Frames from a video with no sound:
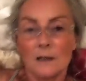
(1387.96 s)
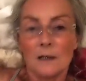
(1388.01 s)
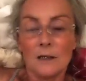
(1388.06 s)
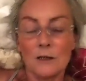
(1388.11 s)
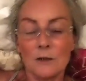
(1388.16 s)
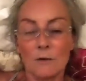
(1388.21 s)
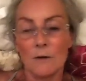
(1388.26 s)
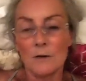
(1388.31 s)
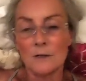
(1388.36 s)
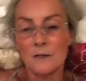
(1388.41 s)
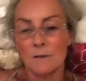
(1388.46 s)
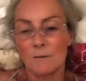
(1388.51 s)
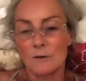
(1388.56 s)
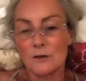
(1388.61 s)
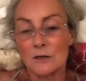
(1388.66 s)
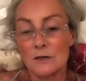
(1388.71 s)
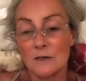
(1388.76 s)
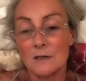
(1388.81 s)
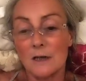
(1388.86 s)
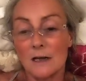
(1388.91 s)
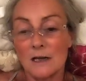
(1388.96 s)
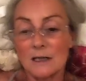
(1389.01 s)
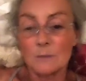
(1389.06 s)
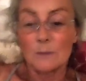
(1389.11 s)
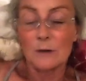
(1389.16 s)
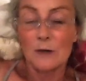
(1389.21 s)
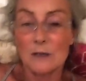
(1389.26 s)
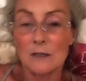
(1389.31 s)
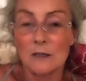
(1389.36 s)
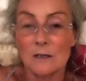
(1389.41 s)
You also, which is nice,
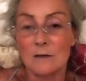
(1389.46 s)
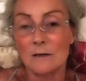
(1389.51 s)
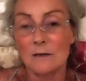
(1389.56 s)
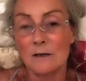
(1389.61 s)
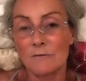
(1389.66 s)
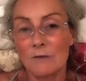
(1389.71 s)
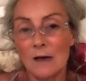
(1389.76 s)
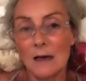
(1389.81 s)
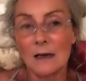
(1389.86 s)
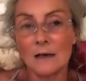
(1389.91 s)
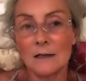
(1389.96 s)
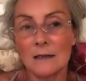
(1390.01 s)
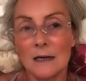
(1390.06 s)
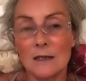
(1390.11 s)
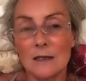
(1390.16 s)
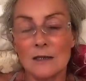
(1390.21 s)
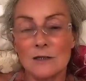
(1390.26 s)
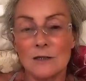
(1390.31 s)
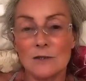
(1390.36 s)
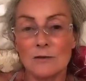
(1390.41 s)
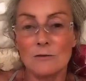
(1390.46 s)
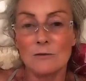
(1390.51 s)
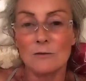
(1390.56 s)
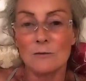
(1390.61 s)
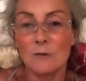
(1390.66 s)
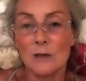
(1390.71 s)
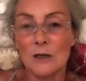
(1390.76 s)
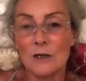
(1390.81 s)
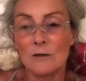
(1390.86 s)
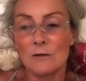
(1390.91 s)
because it validates you
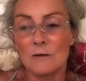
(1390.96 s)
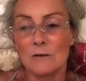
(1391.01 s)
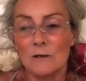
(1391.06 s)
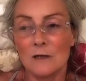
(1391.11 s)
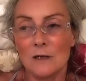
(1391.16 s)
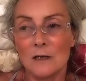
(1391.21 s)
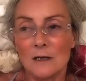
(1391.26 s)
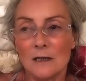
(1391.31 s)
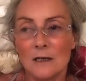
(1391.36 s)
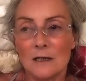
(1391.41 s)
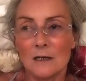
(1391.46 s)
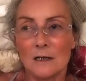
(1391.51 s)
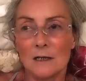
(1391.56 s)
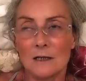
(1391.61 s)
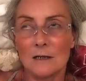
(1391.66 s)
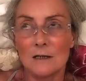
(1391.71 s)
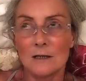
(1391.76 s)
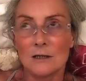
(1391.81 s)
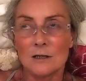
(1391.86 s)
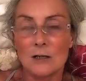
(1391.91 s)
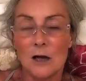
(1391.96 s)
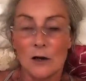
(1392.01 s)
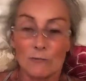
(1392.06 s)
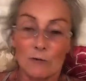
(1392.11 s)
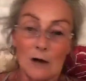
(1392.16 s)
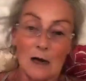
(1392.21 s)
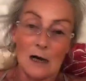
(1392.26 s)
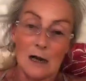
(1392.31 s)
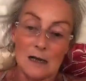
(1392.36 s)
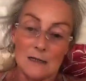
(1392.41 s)
when you start
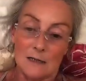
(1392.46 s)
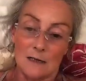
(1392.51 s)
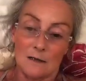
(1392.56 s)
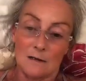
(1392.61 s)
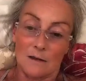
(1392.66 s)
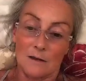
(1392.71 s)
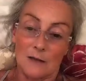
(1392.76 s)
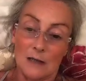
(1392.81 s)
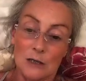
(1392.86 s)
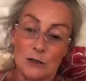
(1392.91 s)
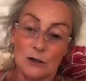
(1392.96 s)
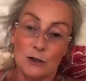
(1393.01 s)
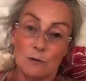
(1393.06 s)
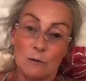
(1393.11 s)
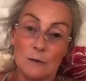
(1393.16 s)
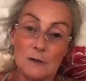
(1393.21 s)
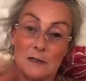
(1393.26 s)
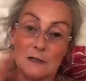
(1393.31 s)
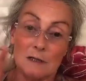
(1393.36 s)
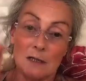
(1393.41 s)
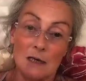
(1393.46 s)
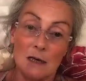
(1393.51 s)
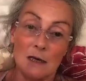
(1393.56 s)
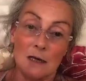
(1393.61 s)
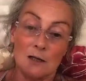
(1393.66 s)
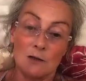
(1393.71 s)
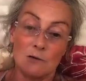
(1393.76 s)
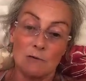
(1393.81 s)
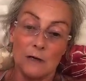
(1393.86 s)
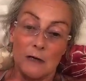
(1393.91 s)
realizing the things you are seeing
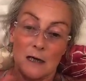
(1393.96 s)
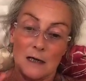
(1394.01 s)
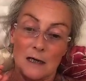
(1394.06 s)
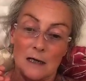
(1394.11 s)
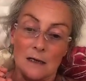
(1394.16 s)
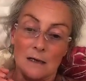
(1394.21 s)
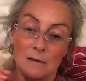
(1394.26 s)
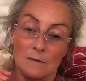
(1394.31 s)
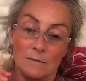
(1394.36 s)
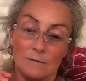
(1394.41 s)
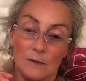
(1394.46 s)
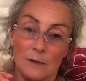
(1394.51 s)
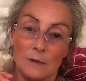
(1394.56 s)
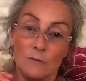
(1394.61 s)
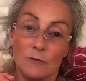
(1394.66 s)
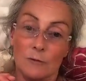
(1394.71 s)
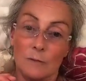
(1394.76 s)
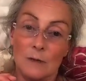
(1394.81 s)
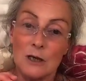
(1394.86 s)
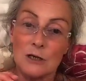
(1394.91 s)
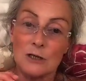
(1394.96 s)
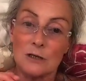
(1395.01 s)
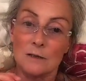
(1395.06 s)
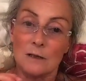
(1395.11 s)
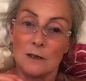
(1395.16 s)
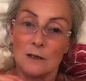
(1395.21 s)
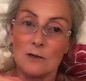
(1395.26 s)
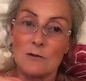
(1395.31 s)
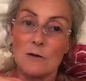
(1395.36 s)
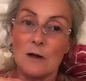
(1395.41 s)
and you're getting information,
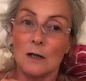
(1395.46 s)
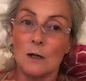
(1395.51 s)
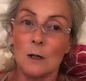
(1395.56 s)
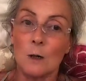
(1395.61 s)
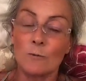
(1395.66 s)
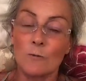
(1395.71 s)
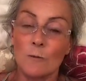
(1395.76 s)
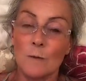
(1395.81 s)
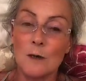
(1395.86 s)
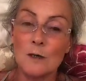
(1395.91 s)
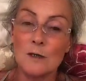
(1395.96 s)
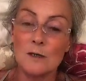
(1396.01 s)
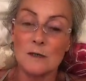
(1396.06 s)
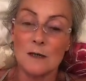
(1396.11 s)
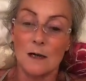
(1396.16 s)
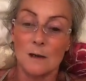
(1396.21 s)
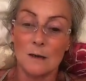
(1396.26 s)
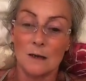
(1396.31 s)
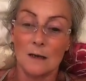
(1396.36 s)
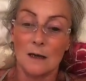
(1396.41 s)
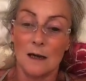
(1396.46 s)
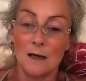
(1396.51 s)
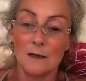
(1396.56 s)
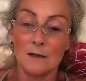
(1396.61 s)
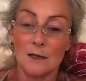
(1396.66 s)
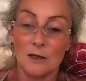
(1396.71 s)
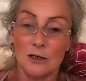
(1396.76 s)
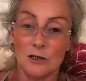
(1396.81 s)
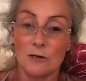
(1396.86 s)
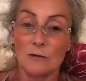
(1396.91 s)
and you get confirmation down the line
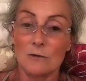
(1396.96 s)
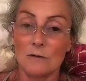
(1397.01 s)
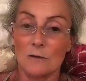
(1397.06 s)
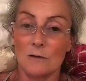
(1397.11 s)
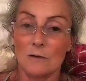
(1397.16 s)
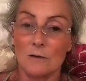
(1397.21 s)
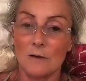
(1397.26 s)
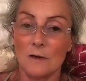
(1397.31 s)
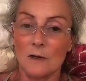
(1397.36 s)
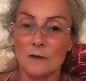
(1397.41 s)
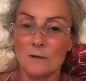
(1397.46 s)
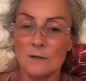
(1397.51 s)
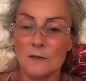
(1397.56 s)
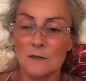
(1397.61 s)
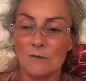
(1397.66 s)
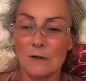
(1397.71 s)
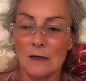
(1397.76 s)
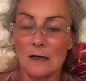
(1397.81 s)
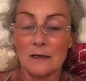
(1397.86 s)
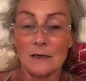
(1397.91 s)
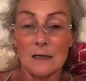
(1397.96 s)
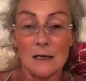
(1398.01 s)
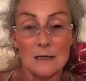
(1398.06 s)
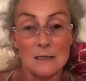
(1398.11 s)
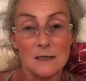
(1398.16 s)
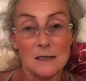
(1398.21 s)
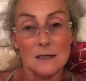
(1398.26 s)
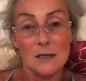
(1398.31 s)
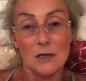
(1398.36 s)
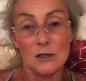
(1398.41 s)
that it also
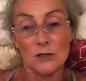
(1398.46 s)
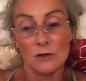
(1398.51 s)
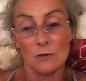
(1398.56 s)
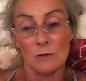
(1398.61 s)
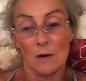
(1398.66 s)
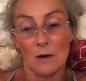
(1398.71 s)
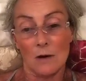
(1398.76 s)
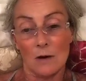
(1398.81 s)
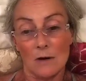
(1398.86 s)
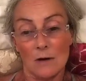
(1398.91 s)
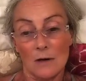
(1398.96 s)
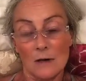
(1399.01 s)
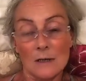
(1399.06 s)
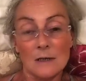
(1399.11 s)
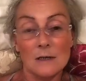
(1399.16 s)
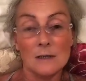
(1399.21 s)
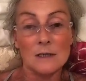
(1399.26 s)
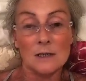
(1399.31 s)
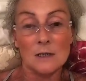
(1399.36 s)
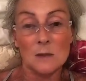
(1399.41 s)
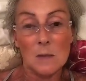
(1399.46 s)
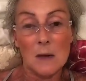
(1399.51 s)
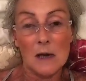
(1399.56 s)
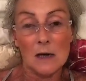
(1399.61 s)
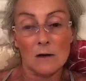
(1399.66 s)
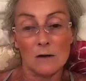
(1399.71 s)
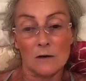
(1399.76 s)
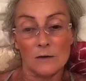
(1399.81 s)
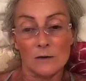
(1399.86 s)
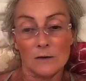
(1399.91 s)
validates in that you are
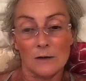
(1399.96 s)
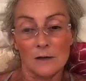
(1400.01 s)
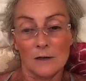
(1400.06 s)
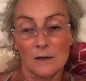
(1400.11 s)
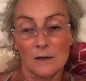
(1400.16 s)
smack on.